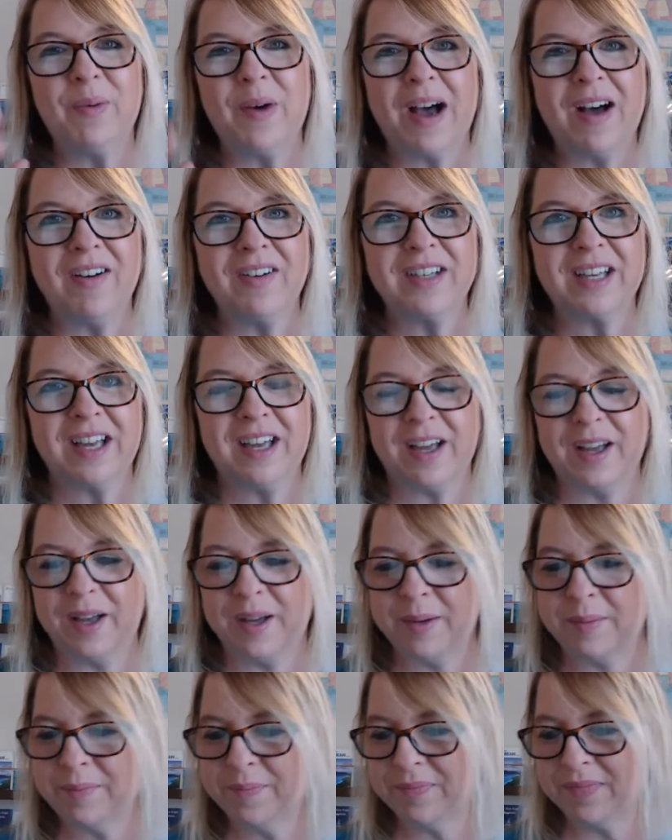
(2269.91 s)

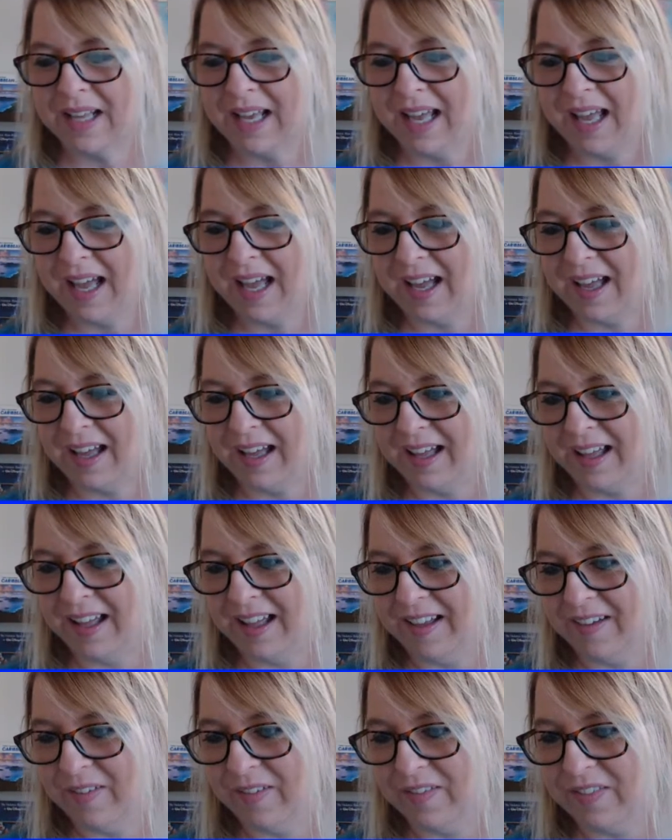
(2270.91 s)
Welcome.
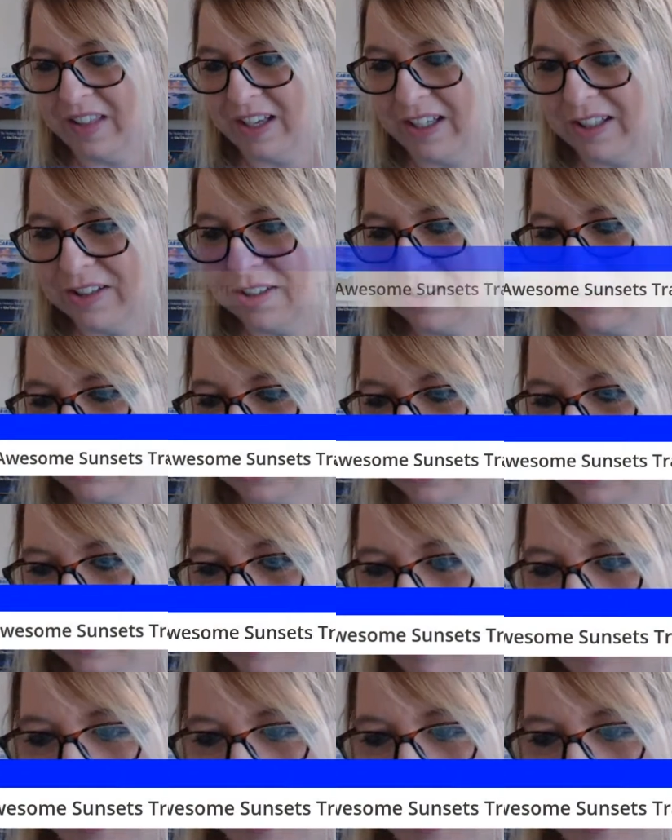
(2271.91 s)
There's just